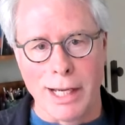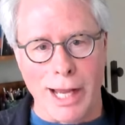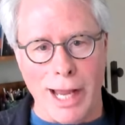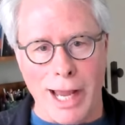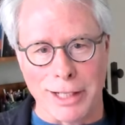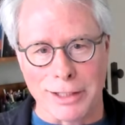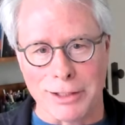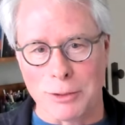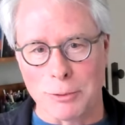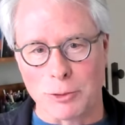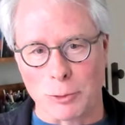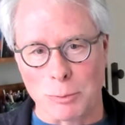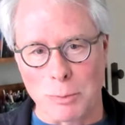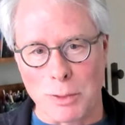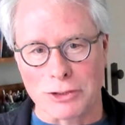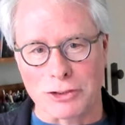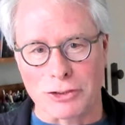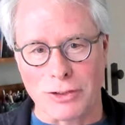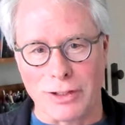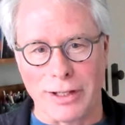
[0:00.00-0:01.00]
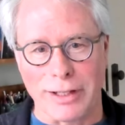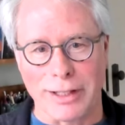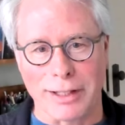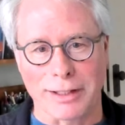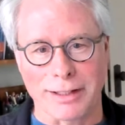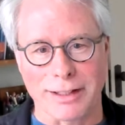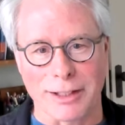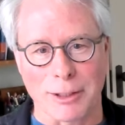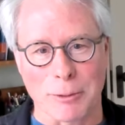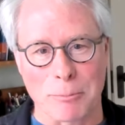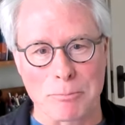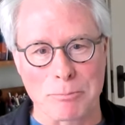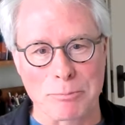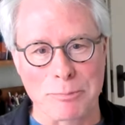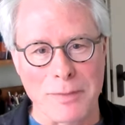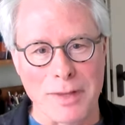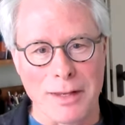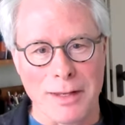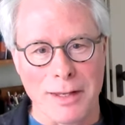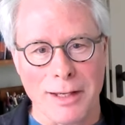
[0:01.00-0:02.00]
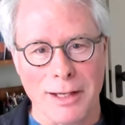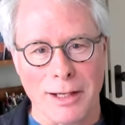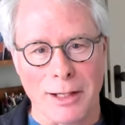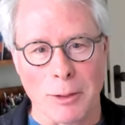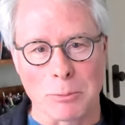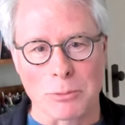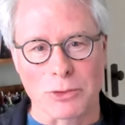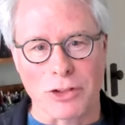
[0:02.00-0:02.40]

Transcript: And it's much like um, um,